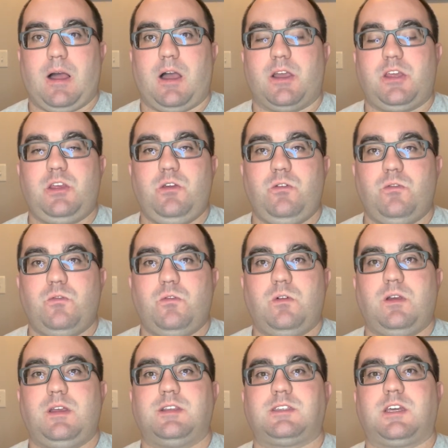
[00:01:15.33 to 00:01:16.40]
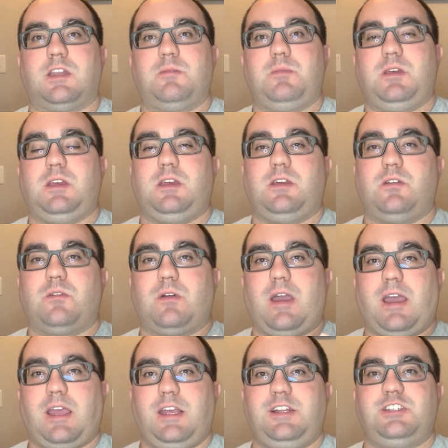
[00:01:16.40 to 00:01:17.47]
Hugh is going to be
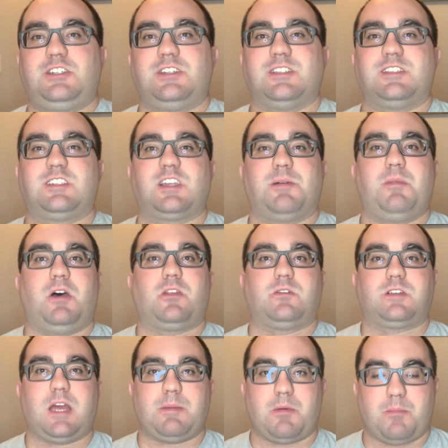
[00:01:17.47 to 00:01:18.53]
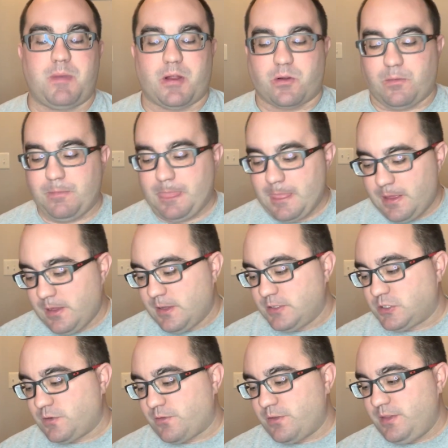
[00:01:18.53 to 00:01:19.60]
aged in some other type of barrel.
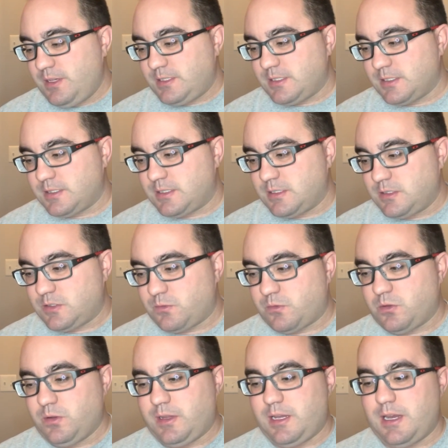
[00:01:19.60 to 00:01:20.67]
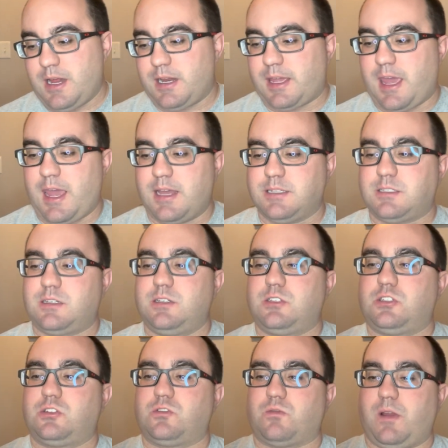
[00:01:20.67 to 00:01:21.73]
So for this instance, we're looking at a cask
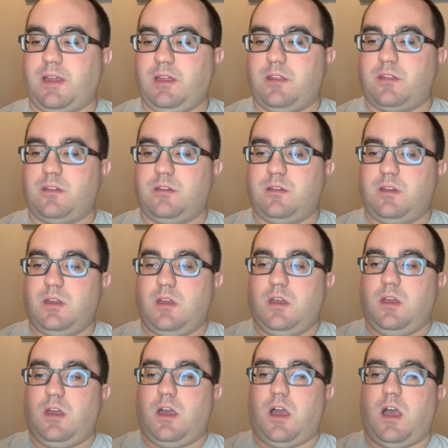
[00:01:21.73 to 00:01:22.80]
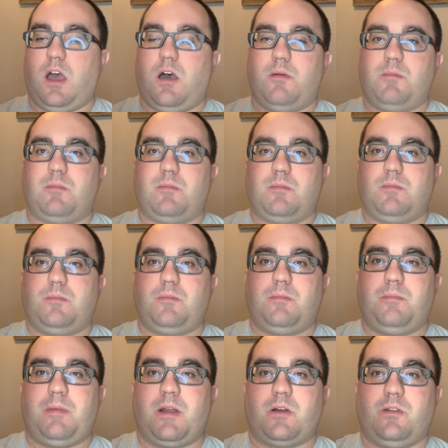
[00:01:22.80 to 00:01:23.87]
strength
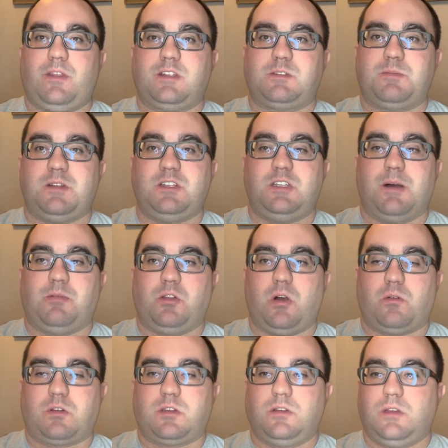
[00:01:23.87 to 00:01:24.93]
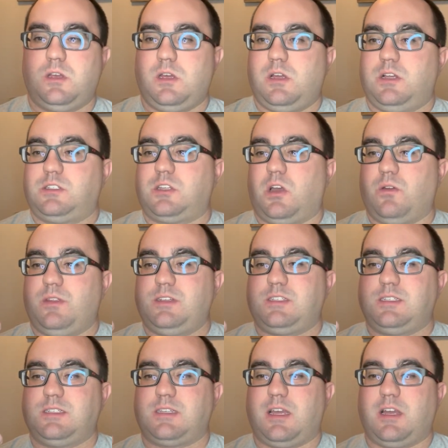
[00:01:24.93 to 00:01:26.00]
barrel that's been double oaked. So this
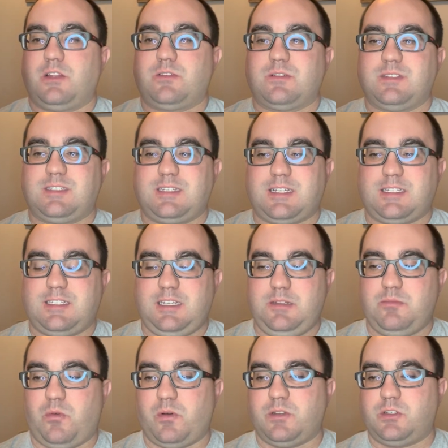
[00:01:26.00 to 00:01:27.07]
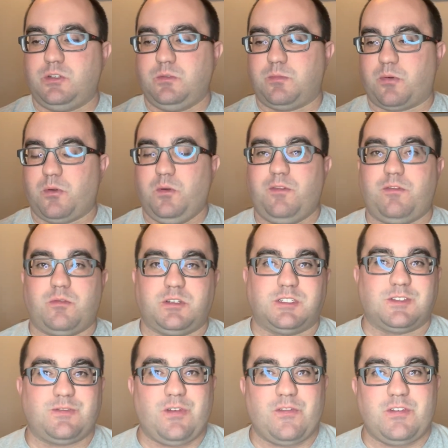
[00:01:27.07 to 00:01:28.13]
is 116.2 proof, which is
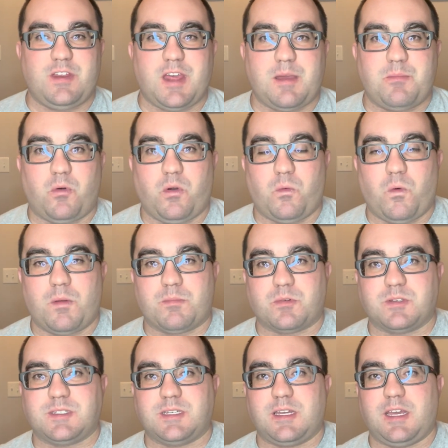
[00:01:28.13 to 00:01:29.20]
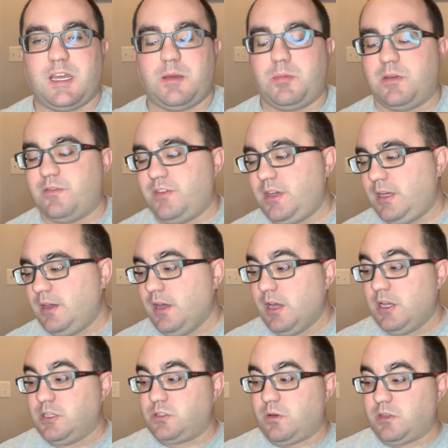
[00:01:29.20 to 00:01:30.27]
58.1% ABV.
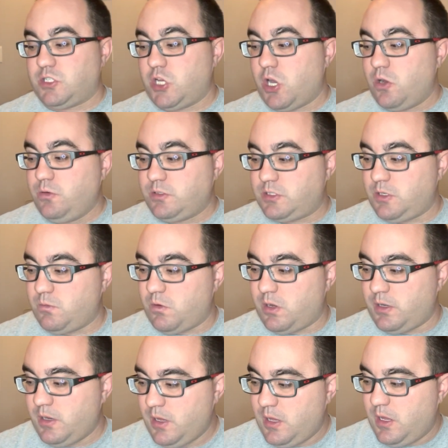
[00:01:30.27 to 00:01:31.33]
So a toasty one.